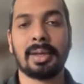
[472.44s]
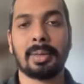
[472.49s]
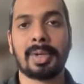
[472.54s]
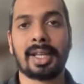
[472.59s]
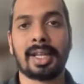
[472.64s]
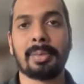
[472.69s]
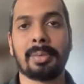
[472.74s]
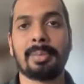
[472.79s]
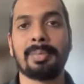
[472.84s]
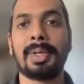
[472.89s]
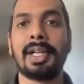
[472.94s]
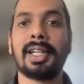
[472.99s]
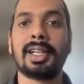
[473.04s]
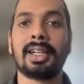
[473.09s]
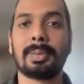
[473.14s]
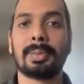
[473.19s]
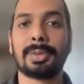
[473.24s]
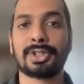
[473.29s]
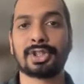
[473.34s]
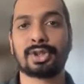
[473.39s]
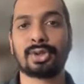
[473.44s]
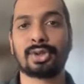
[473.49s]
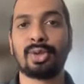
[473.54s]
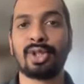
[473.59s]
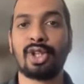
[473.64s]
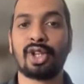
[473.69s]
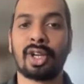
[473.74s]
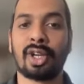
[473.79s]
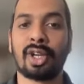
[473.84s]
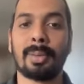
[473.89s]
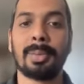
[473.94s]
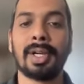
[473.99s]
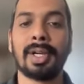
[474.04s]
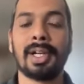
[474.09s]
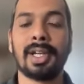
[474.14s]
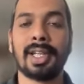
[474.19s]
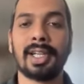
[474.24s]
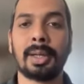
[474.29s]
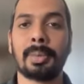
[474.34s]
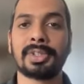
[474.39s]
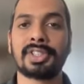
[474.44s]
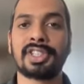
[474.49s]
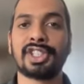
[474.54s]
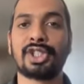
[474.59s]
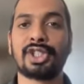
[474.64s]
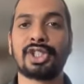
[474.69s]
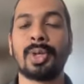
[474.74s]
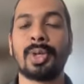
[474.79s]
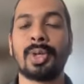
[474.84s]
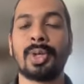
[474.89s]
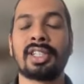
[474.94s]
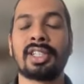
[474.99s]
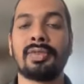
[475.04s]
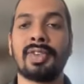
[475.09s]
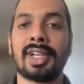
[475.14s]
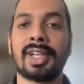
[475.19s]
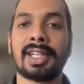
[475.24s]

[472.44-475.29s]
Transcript: but I'm building up a story, or I'm building up a situation